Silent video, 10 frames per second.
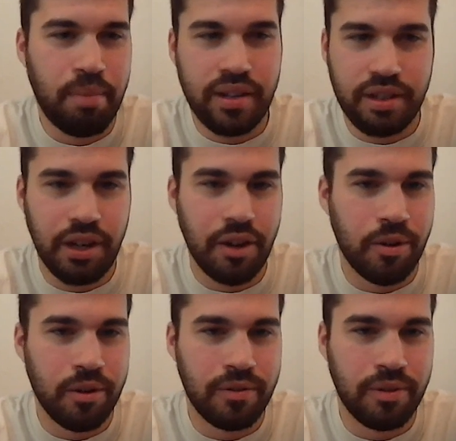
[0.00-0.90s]
best
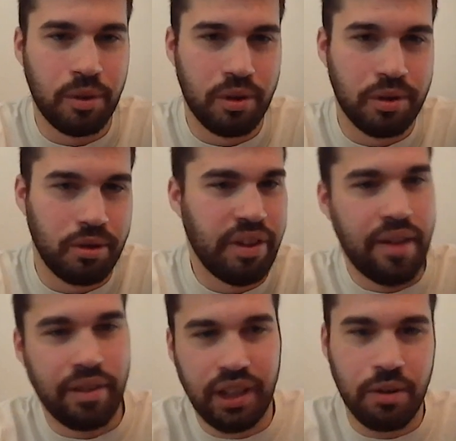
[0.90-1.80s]
known for sort of
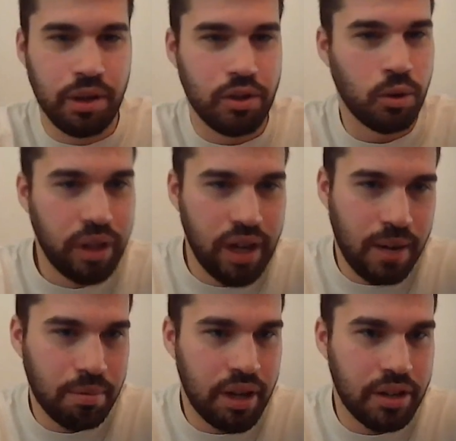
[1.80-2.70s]
having liquid cooling
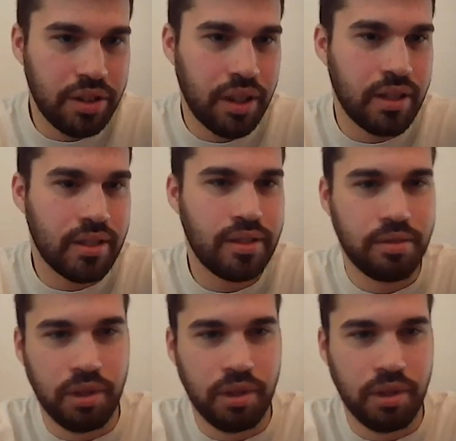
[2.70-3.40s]
operations,